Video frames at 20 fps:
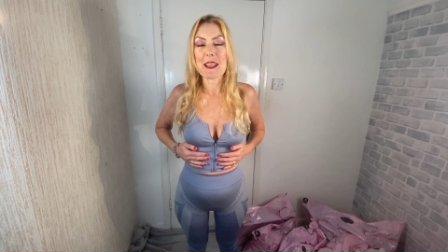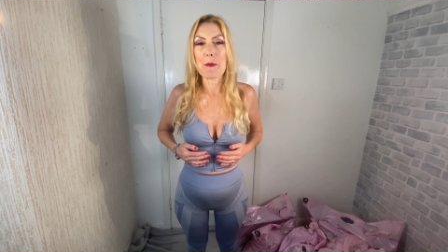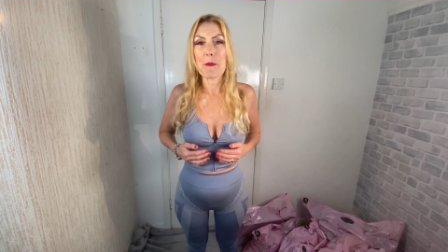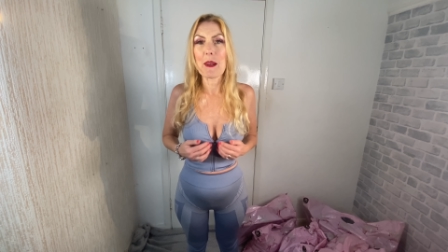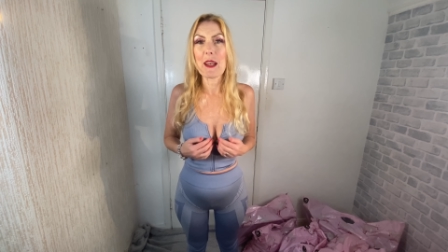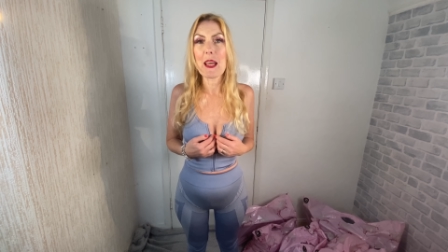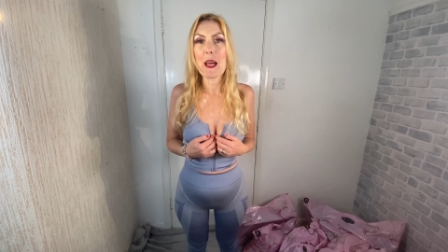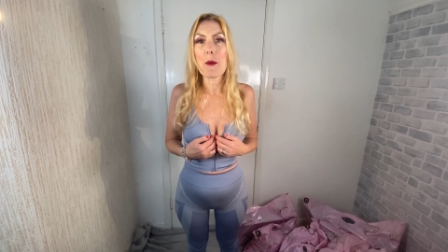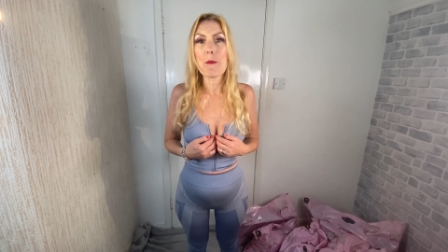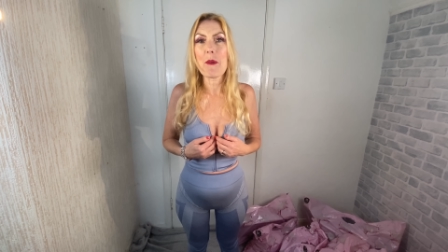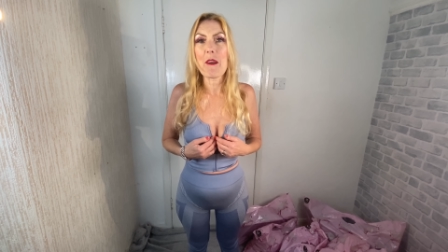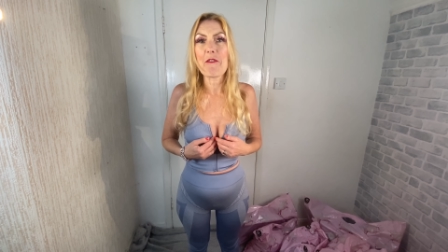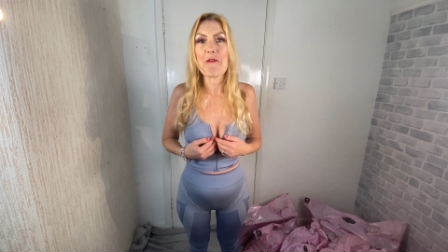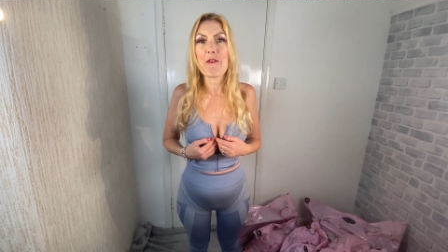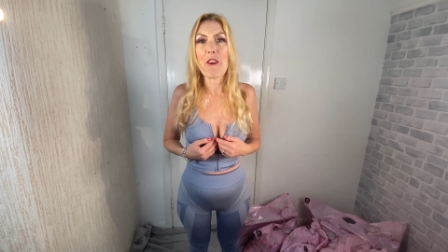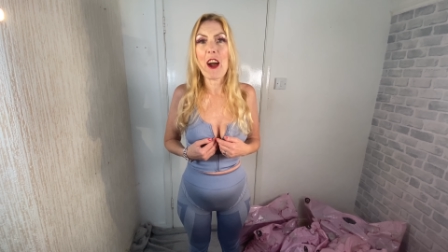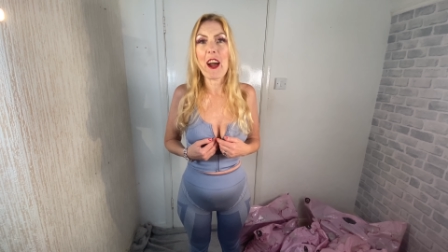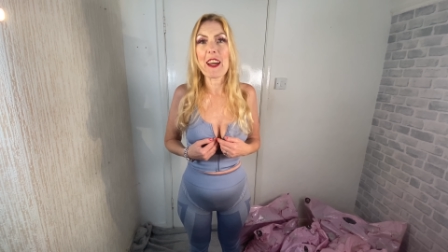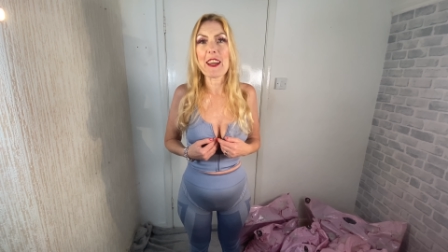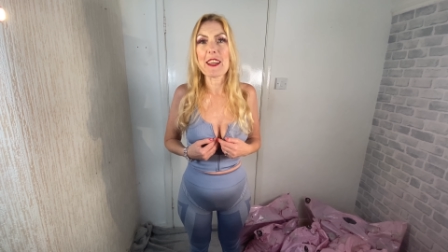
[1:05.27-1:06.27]
I'm a little bit
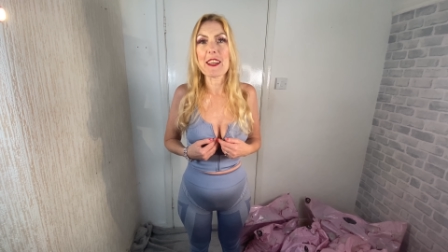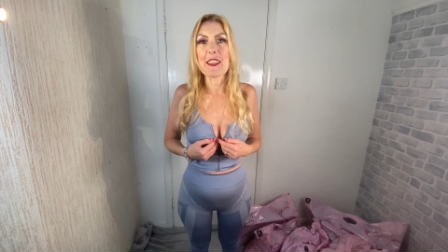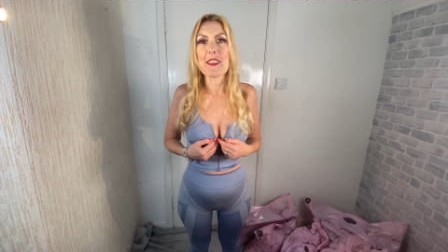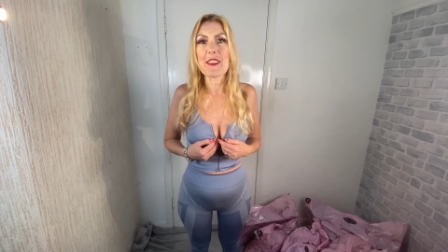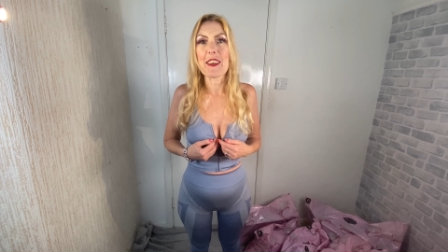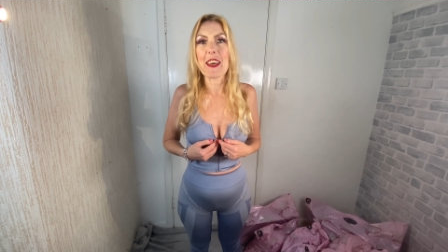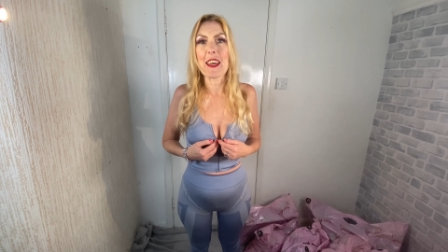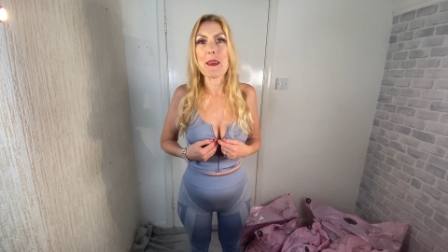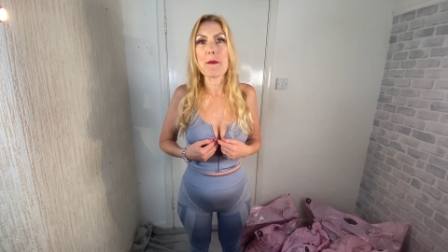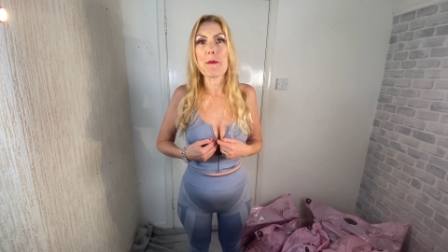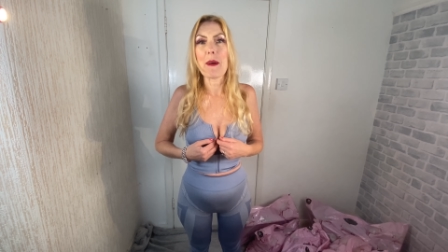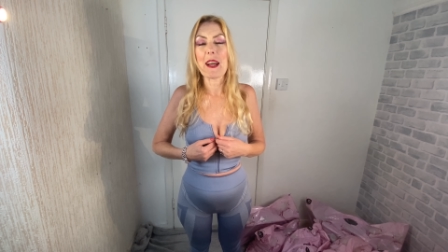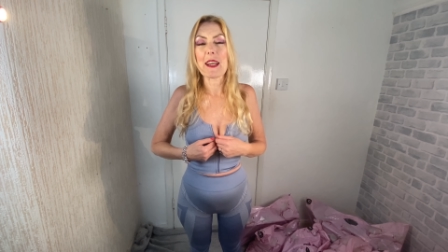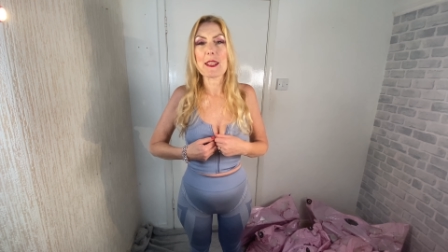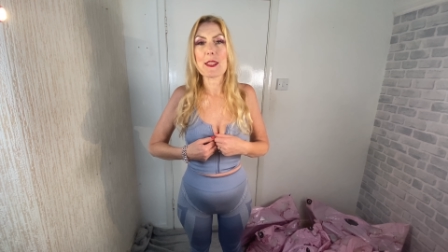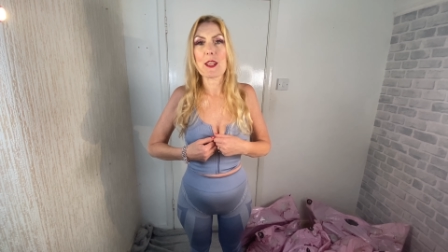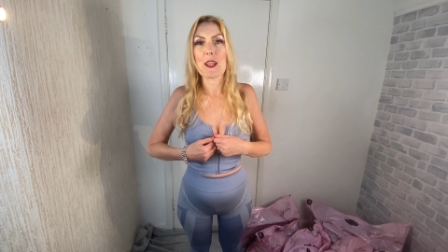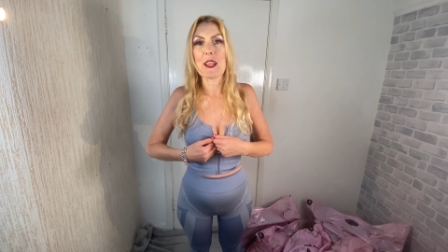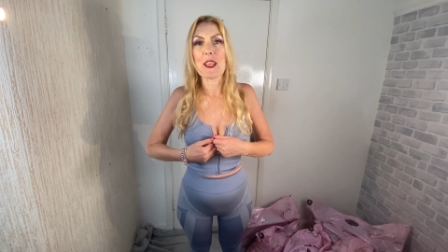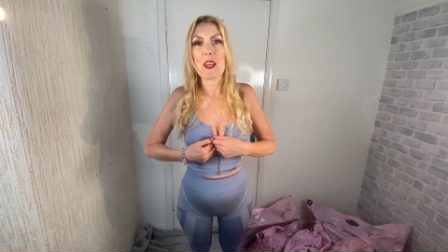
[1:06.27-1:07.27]
frightened that it might
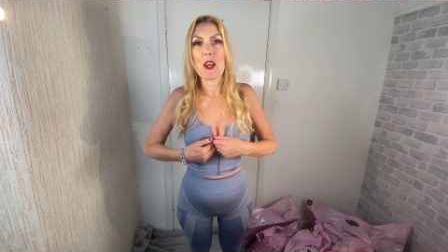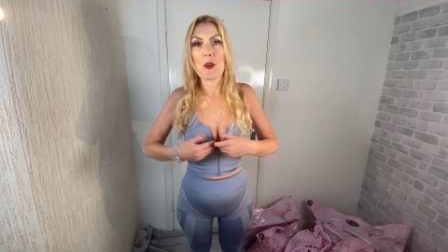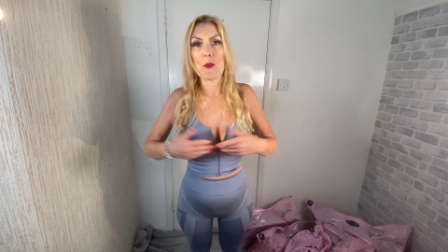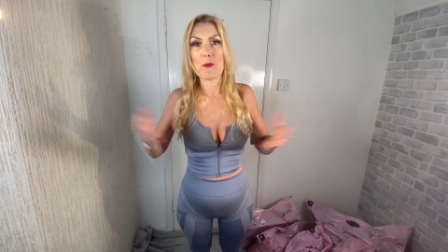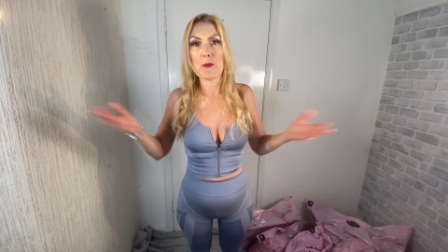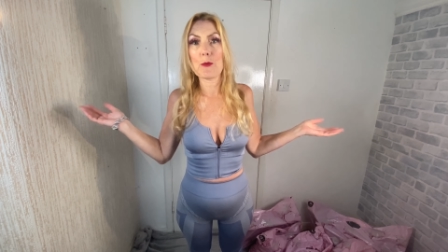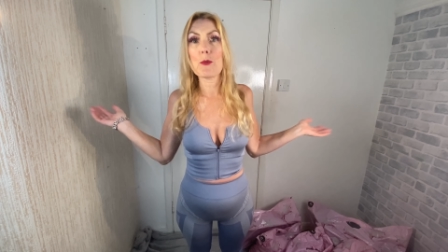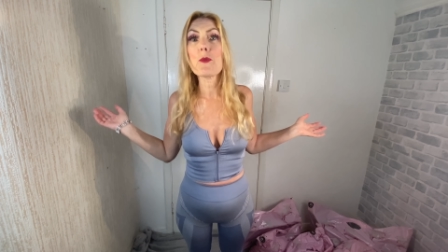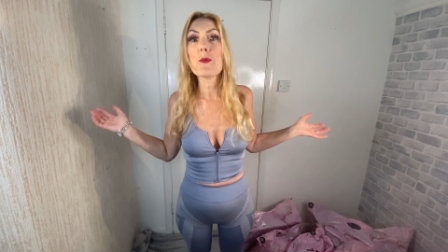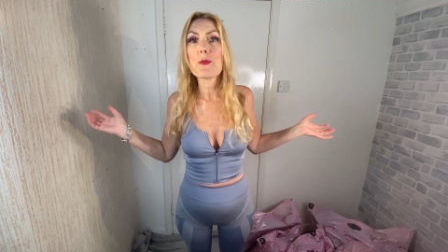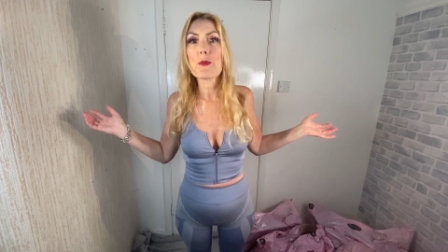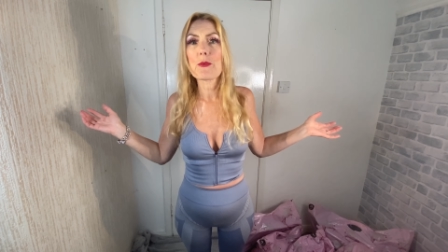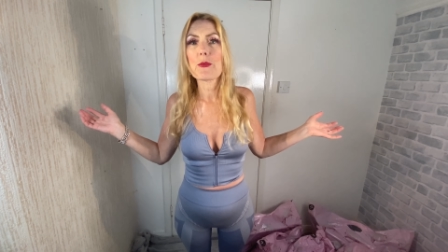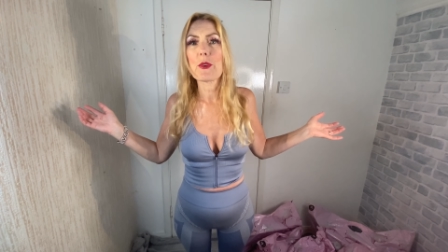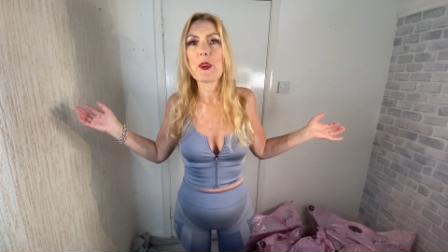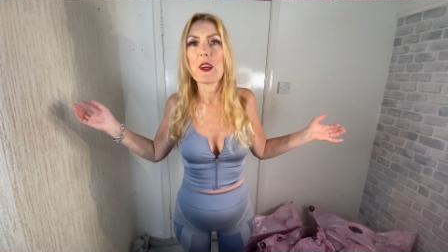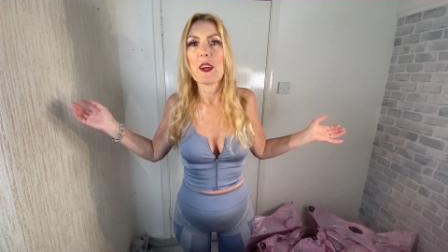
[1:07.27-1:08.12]
suddenly go woof